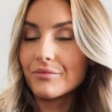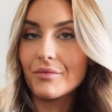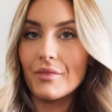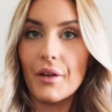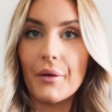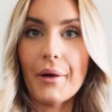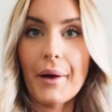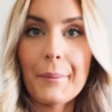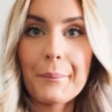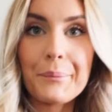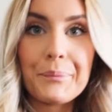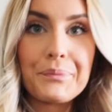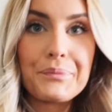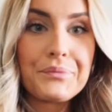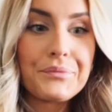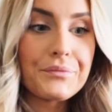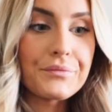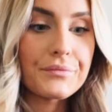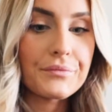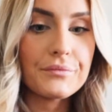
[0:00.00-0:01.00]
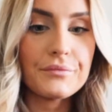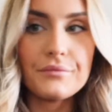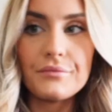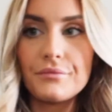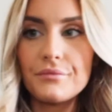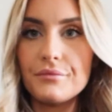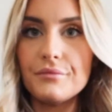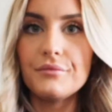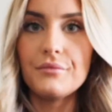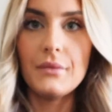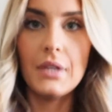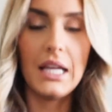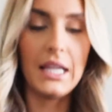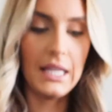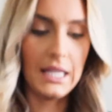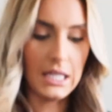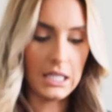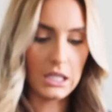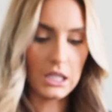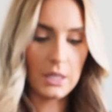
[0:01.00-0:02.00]
Okay. And
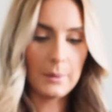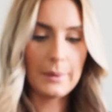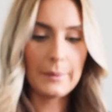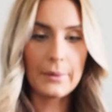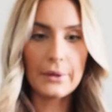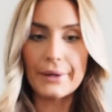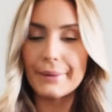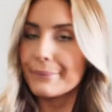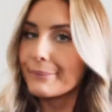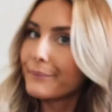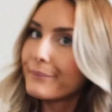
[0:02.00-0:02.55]
then a little bit more.